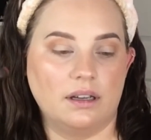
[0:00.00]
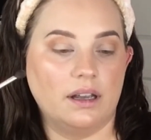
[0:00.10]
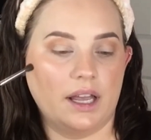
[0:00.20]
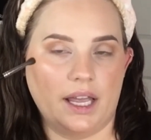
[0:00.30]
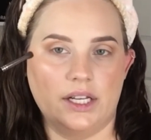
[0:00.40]

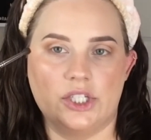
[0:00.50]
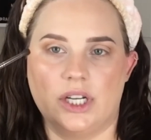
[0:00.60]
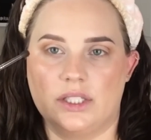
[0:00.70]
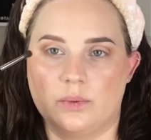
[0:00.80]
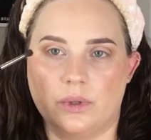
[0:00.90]
And
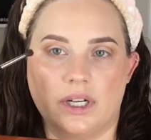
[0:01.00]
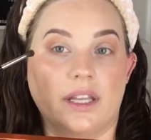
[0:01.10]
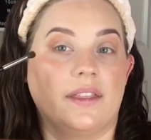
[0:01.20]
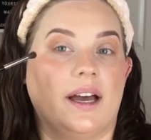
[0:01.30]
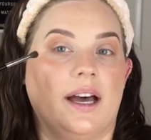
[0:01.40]
just work
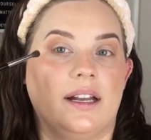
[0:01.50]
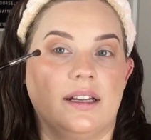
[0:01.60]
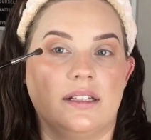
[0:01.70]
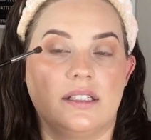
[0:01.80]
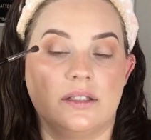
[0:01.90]
that
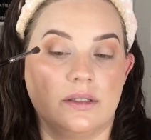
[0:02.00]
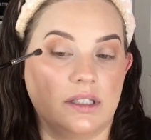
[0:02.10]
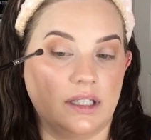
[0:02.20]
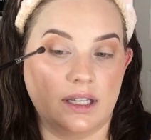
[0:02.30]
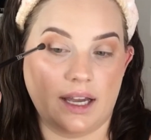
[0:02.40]
into
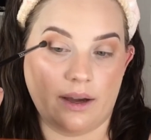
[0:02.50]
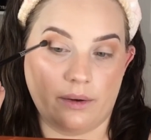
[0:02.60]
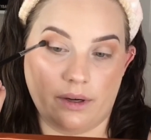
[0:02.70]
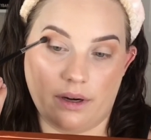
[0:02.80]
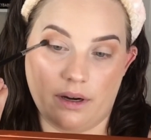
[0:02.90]
the
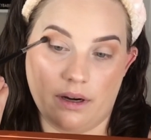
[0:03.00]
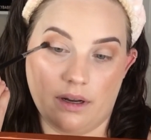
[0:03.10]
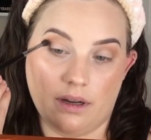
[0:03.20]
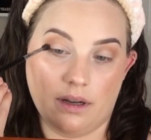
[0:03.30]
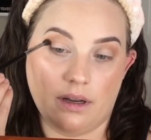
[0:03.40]
outer
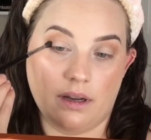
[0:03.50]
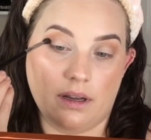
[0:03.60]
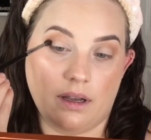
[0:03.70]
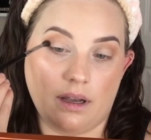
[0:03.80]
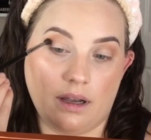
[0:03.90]

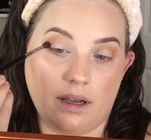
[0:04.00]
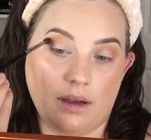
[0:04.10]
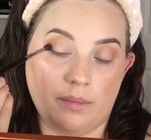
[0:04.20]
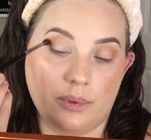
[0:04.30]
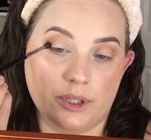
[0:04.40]

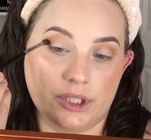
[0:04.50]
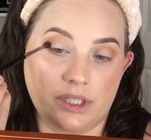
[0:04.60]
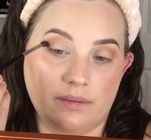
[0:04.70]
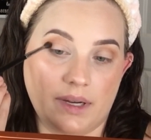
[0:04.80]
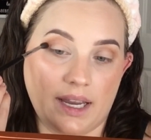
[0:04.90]
portion
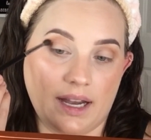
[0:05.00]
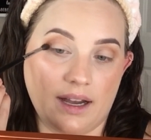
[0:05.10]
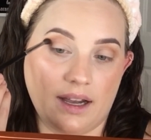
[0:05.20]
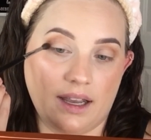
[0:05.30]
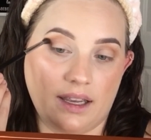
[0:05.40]
of my
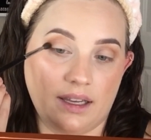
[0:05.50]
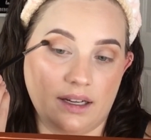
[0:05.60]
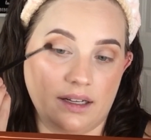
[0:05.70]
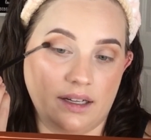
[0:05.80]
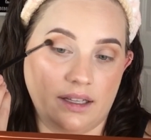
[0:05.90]
eye
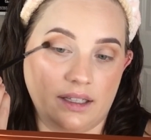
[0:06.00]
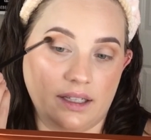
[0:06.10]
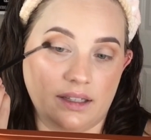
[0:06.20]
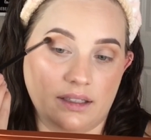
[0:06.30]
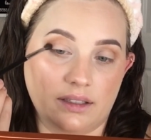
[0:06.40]
here in
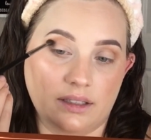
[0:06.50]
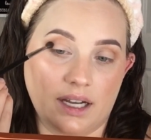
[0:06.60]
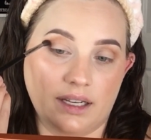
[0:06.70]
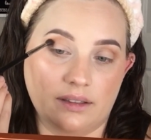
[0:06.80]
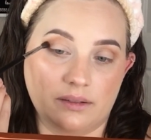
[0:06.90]
like the,
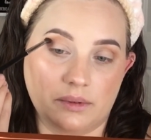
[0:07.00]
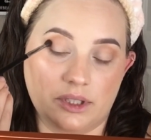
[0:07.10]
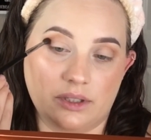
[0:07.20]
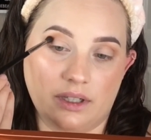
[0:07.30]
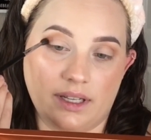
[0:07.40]
I don't know what
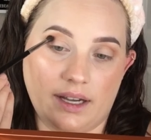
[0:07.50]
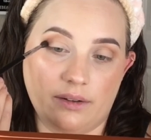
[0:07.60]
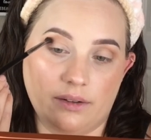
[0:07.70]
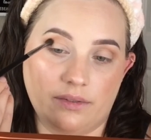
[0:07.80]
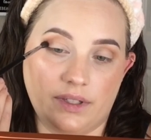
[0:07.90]
you call it,
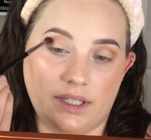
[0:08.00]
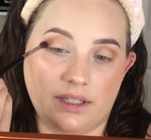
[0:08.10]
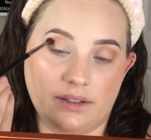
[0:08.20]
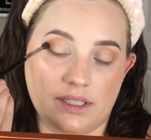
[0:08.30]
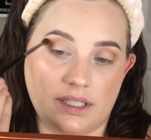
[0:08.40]
outer V,
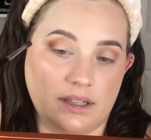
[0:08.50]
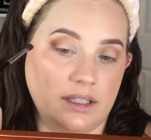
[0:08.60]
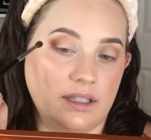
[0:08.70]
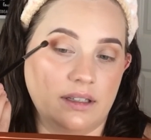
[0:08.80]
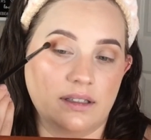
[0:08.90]
creasy
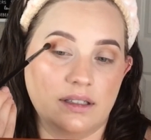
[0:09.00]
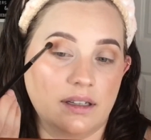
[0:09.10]
thing.